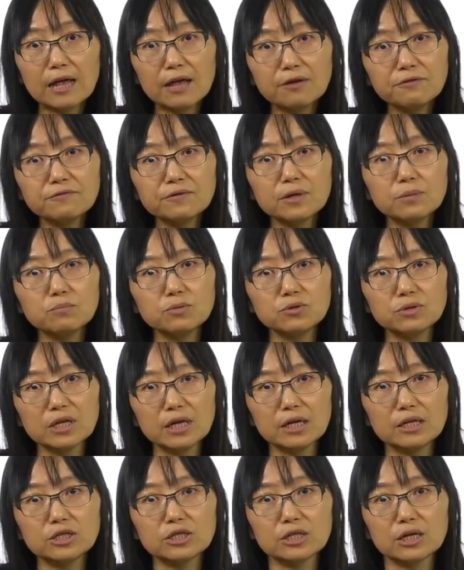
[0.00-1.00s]
If the
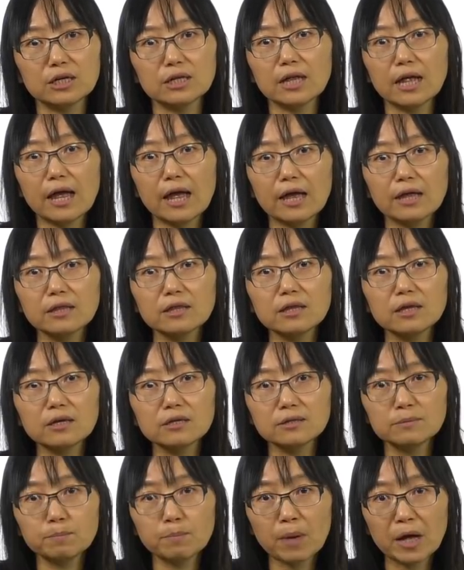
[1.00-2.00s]
mutation and
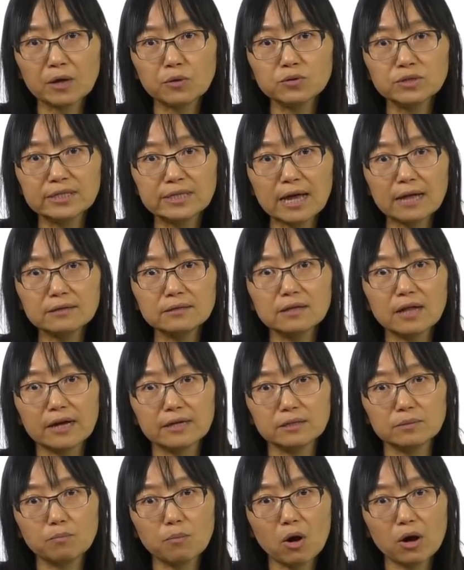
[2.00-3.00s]
the
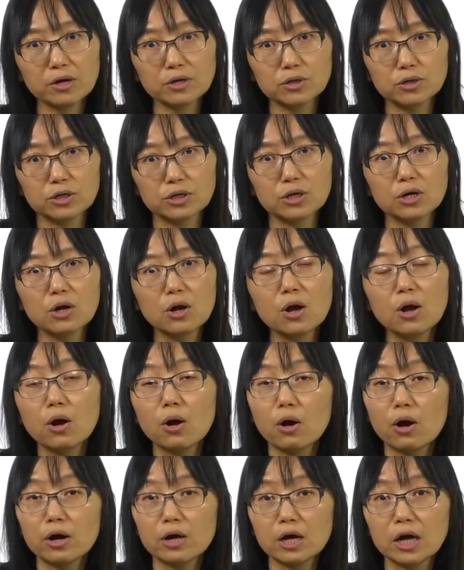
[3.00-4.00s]
microsatellite marker
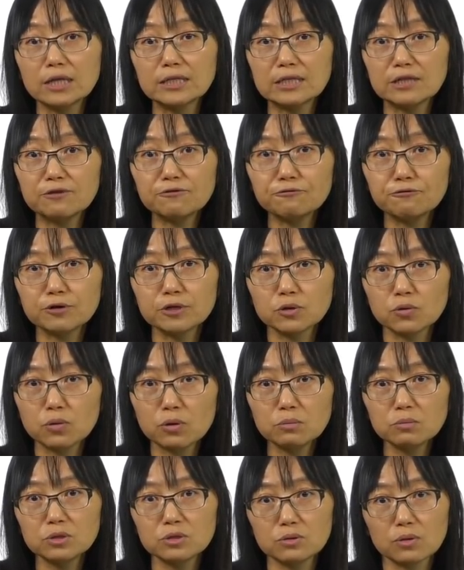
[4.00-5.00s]
are on different
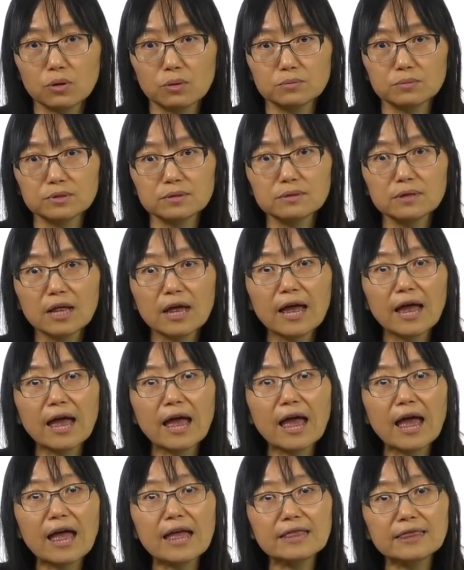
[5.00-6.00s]
chromosomes,
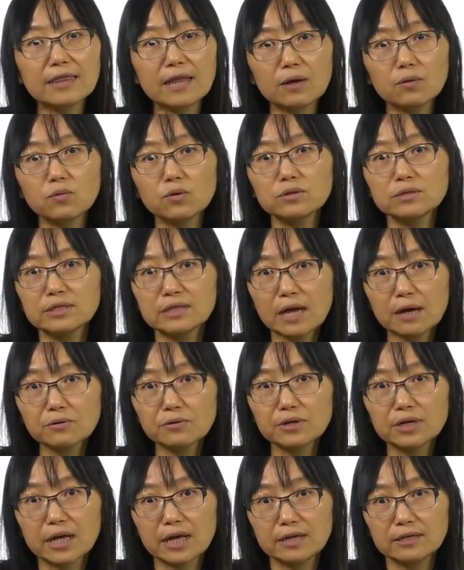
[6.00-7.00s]
they will
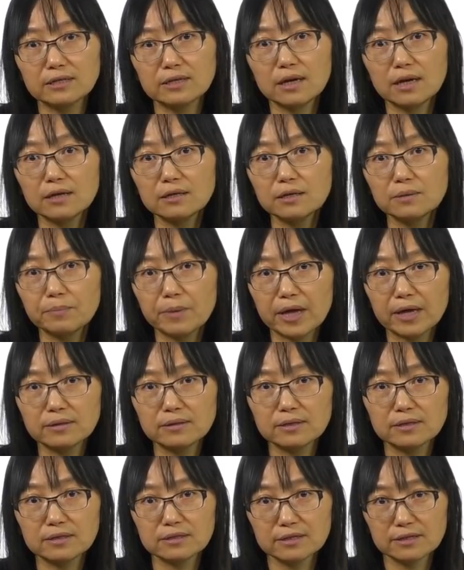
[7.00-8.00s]
segregate
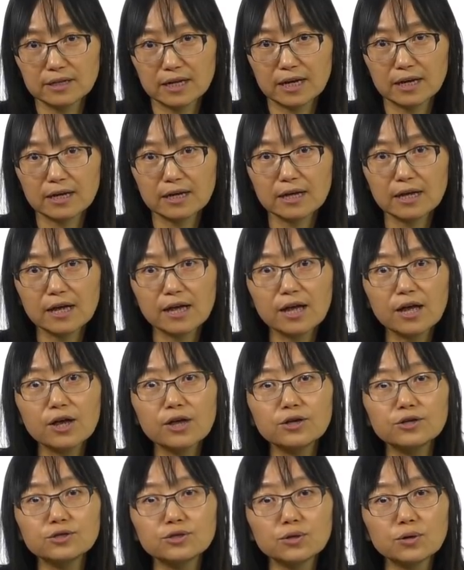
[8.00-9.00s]
independently,
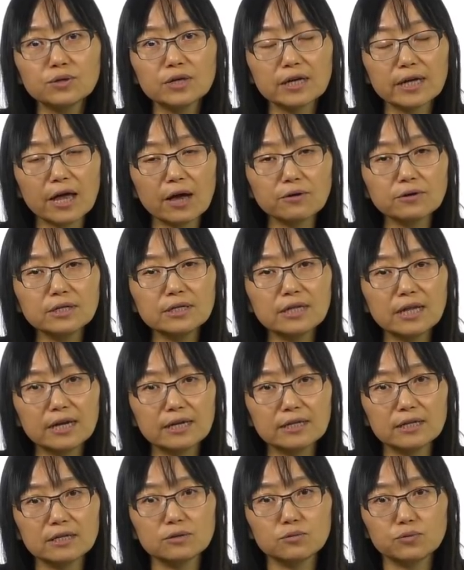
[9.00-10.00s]
so the
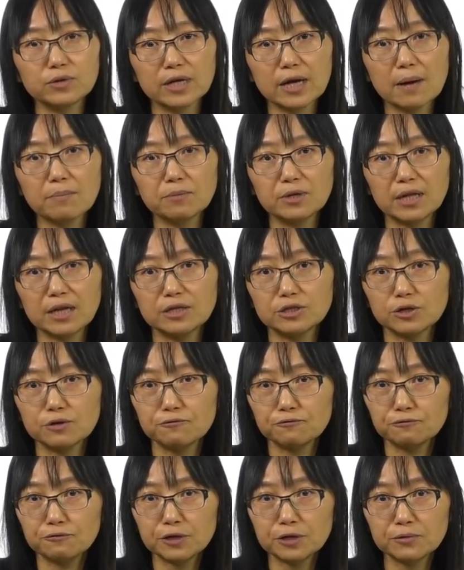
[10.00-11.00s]
calculated
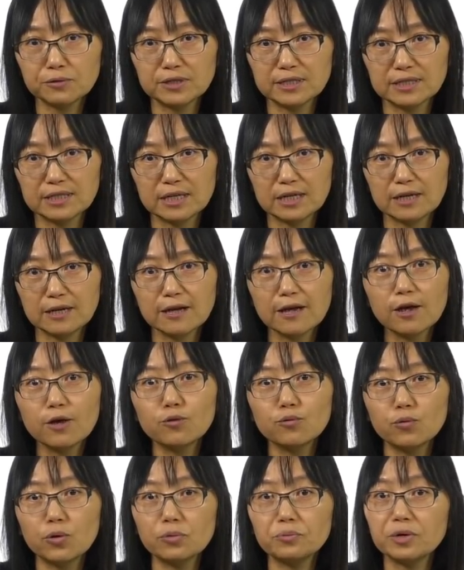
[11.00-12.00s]
recombination frequency
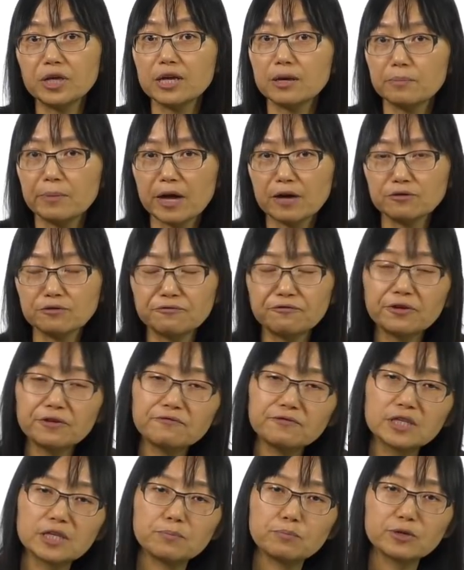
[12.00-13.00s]
will be about
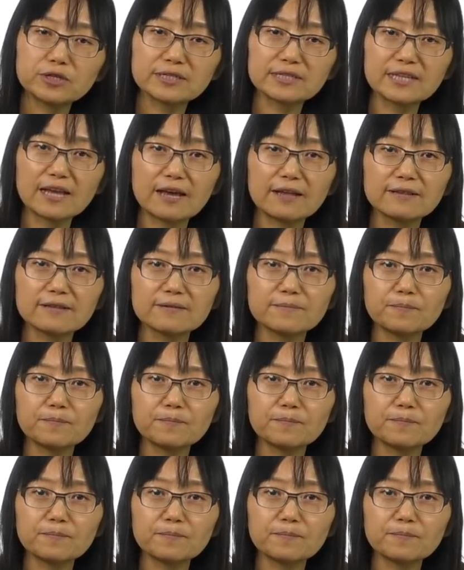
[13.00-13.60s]
50%.